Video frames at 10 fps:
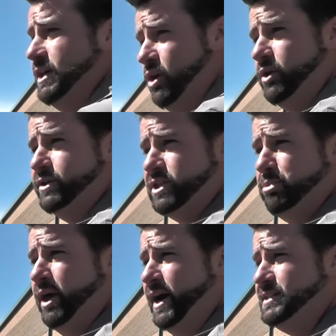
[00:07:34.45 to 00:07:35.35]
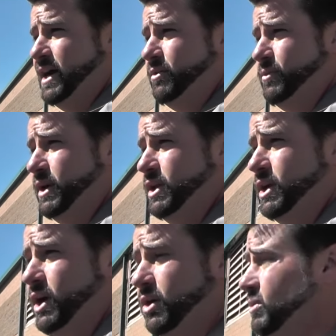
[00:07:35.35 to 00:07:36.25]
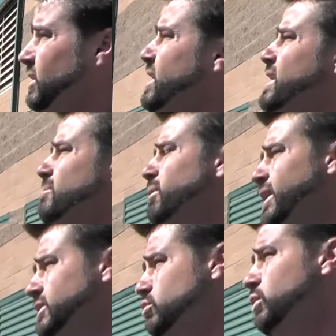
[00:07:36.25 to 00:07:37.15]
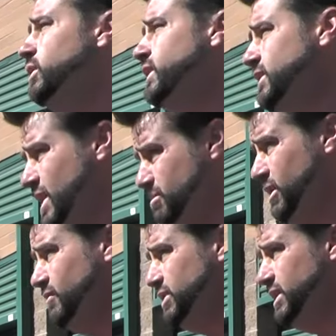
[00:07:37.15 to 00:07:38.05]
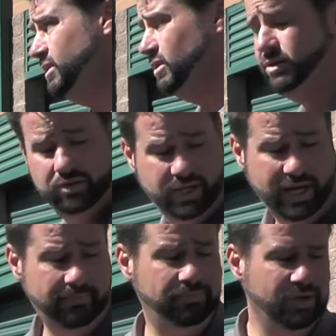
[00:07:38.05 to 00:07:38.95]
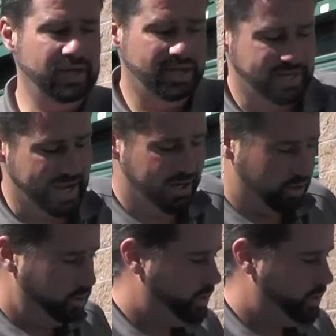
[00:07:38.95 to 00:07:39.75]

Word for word: to get all your supplies out and ready to go, but it's really not that big of a deal, okay? Now,